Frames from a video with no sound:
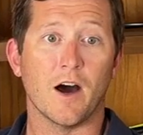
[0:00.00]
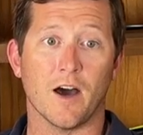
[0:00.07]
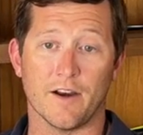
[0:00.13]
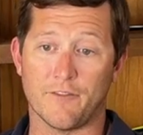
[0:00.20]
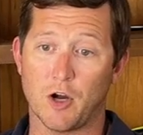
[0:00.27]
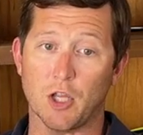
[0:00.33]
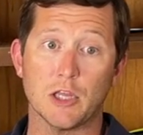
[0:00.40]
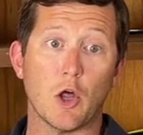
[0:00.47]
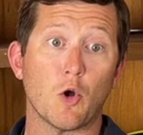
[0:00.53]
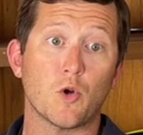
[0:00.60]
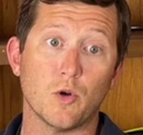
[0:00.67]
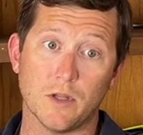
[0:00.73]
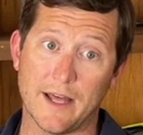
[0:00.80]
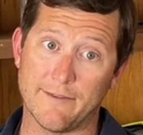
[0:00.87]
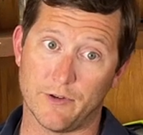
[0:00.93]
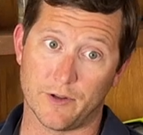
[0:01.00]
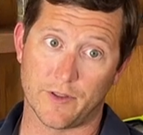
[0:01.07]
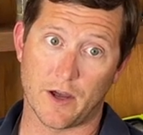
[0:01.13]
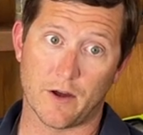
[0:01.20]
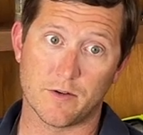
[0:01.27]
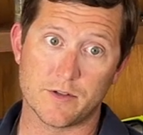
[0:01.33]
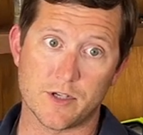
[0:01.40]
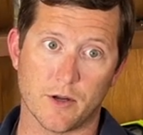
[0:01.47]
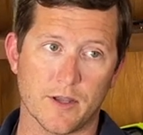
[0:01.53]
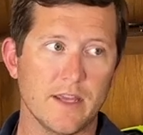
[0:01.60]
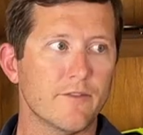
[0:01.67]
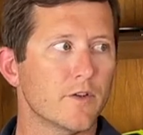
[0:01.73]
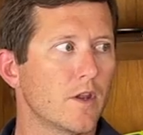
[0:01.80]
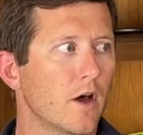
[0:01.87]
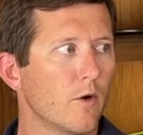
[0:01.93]
On a very local level, though. So
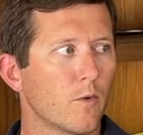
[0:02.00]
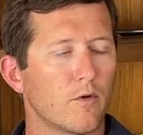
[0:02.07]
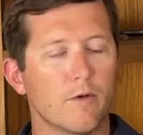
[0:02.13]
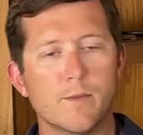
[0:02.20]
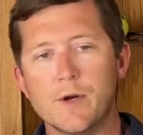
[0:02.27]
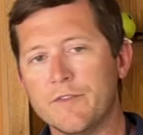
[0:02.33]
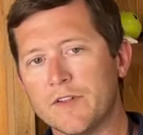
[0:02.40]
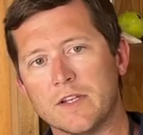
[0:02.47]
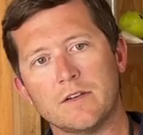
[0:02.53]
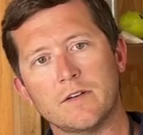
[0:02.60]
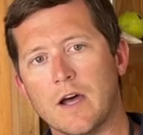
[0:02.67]
even though we're removing